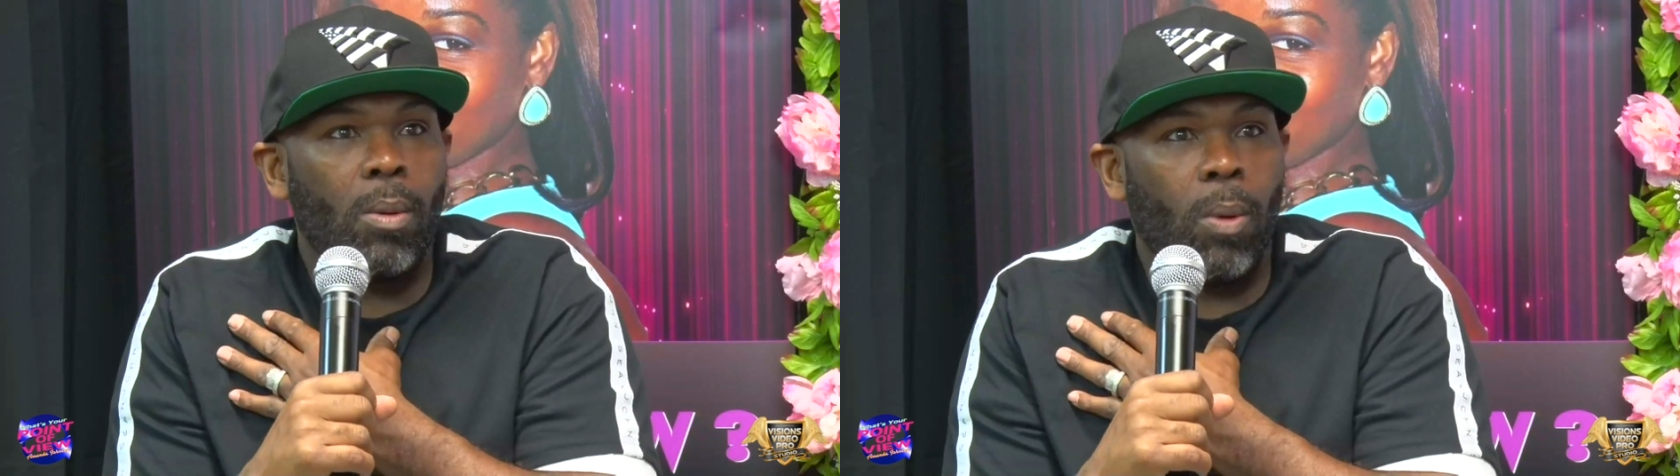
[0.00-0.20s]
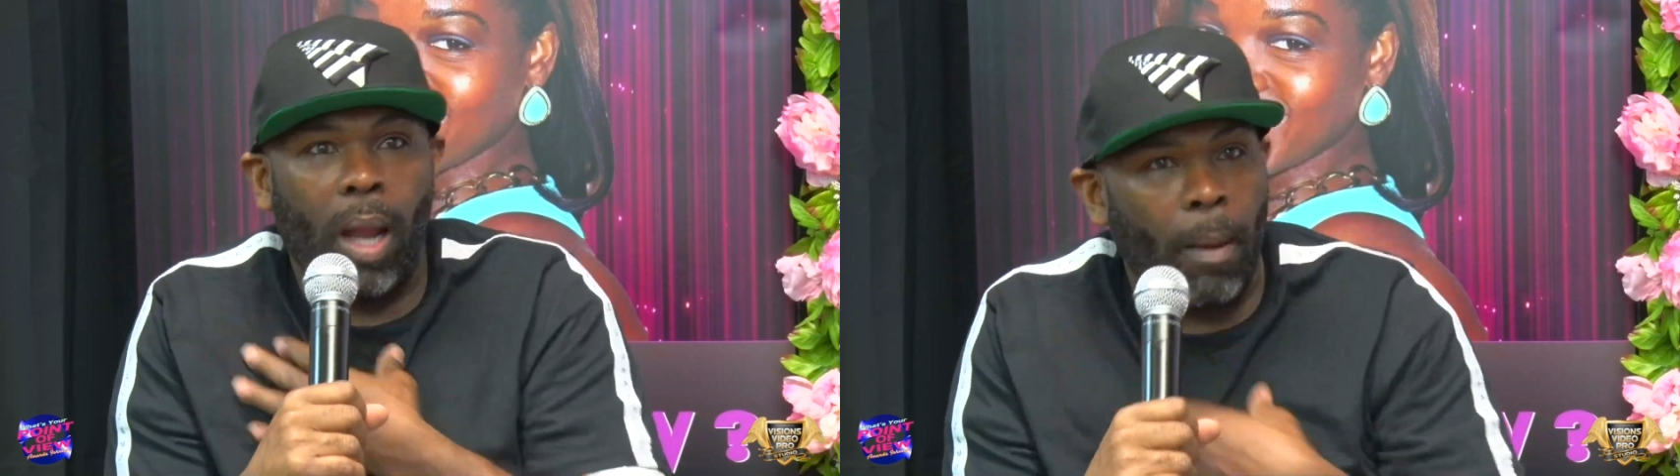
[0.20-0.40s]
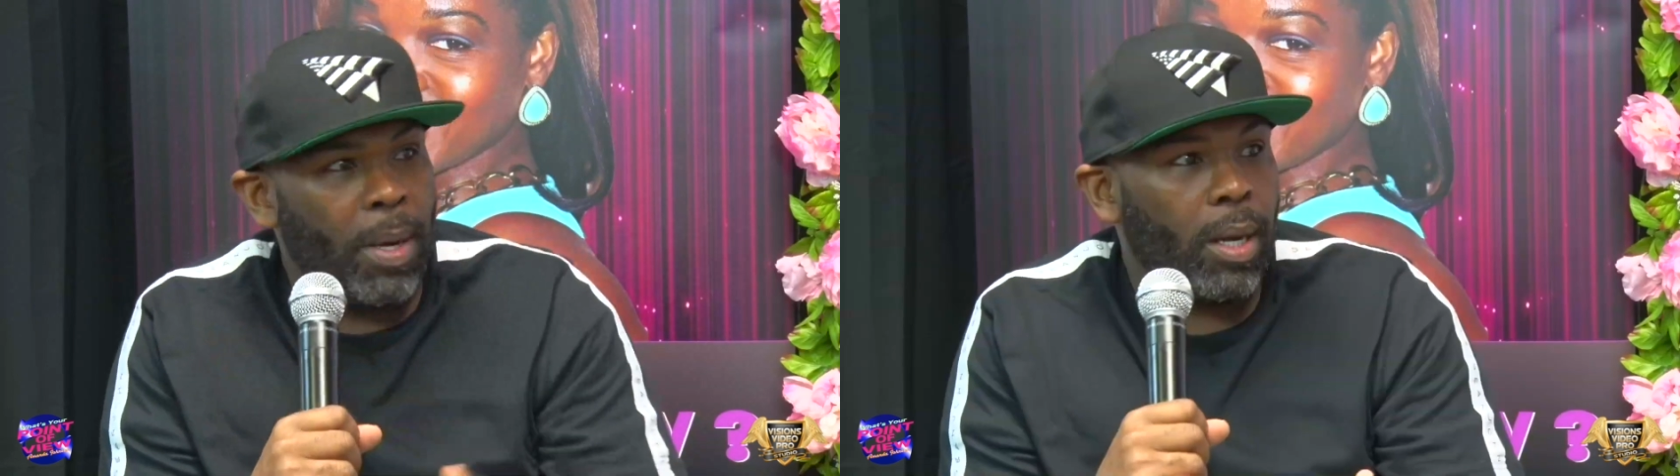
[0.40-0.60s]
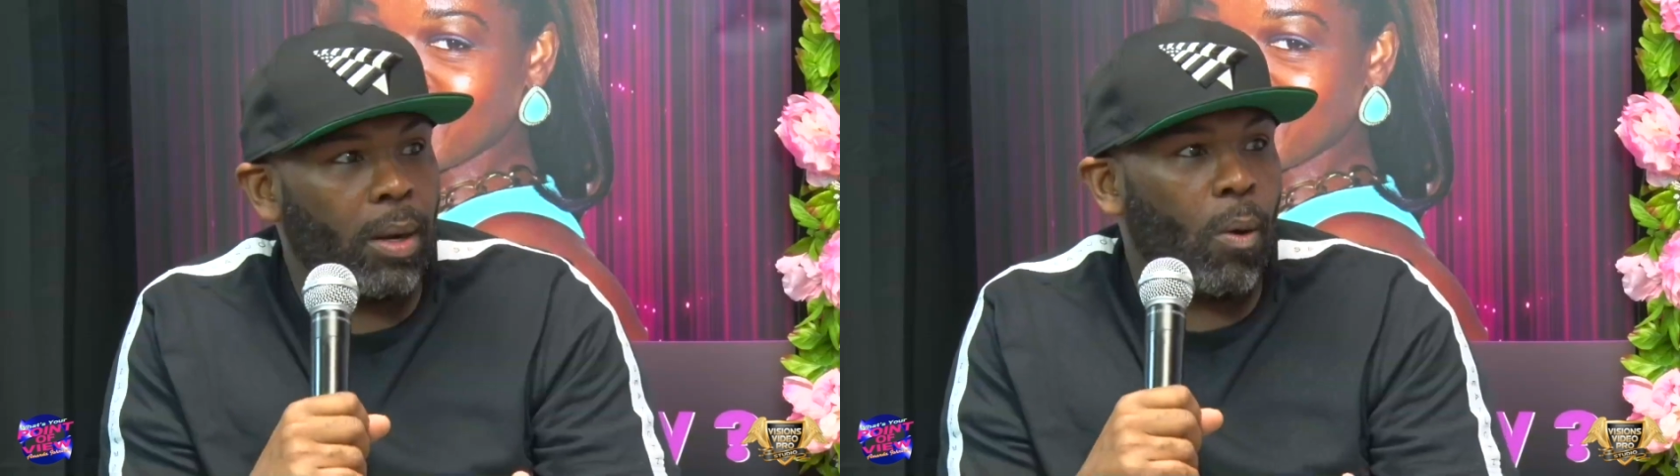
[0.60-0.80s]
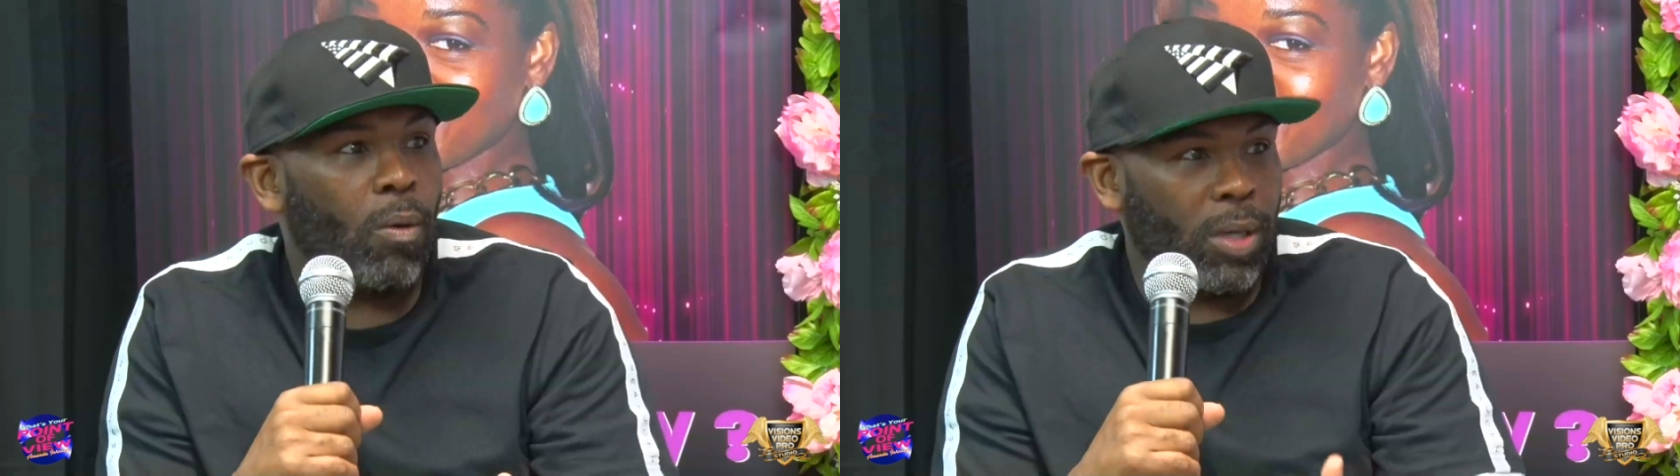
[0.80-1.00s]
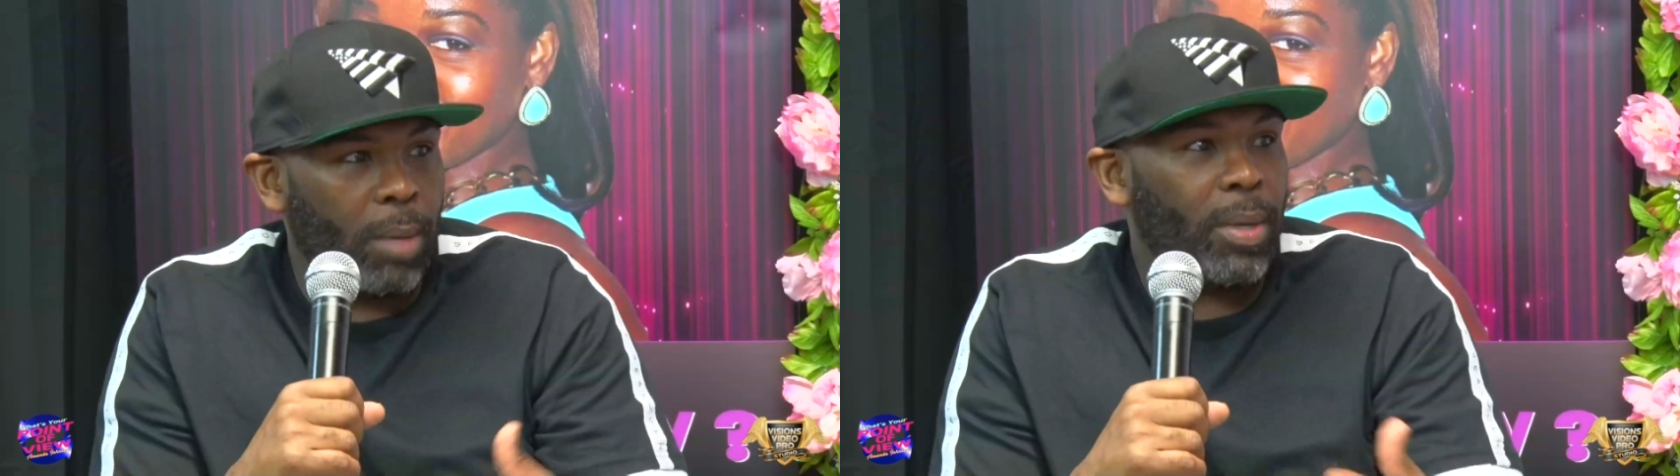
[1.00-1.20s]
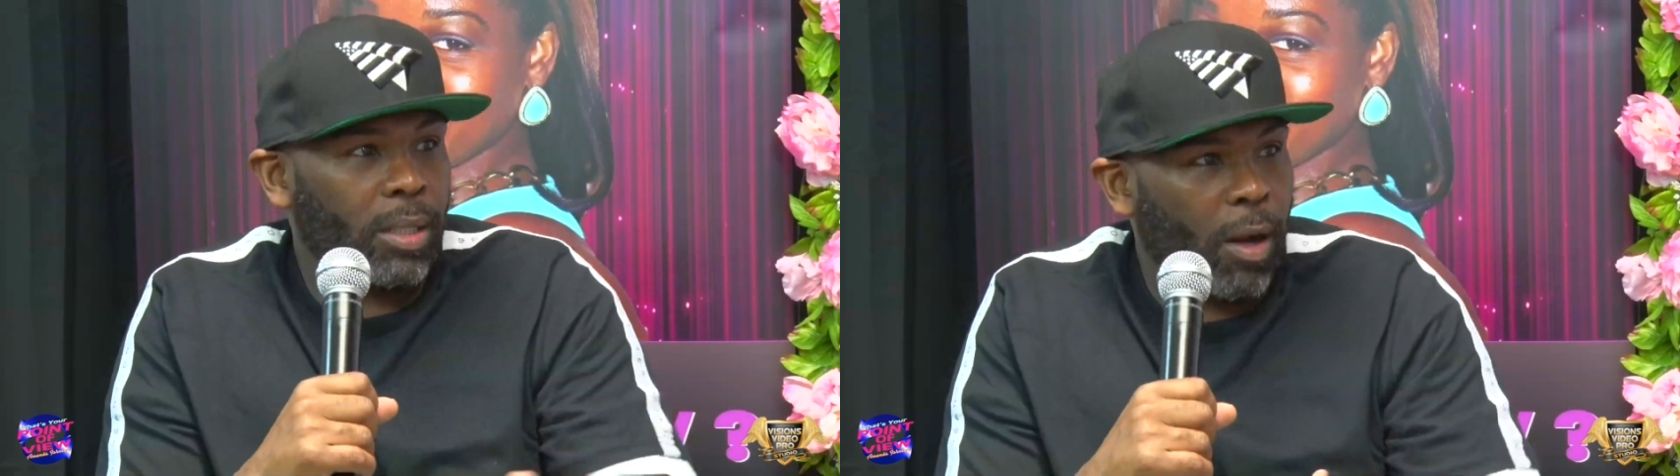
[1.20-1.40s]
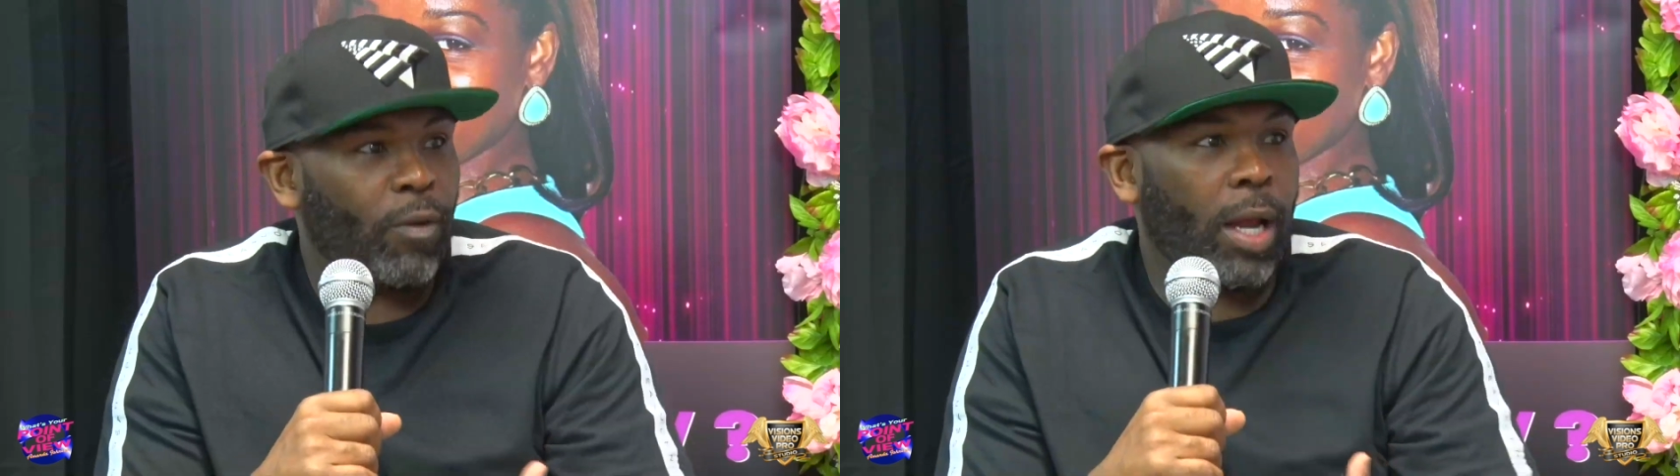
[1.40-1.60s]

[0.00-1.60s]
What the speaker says: will I be in the old, stuff